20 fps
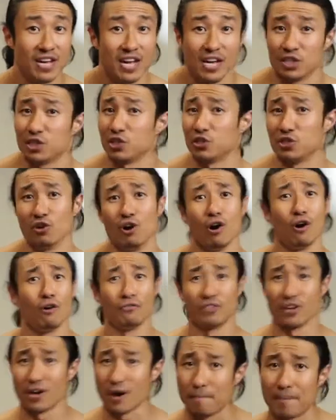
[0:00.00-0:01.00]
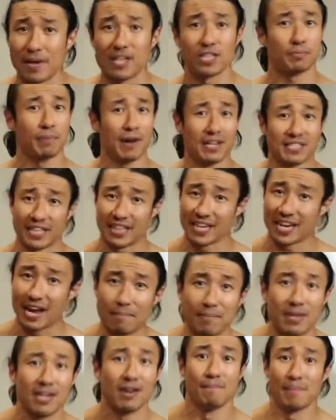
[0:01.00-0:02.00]
So you're over there bench pressing, thinking
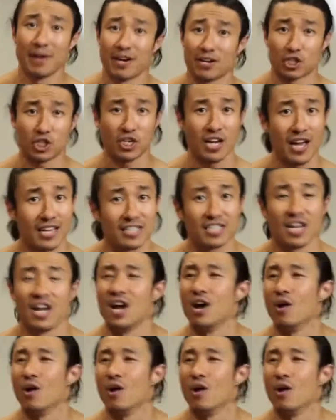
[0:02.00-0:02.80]
I'm getting a bigger chest,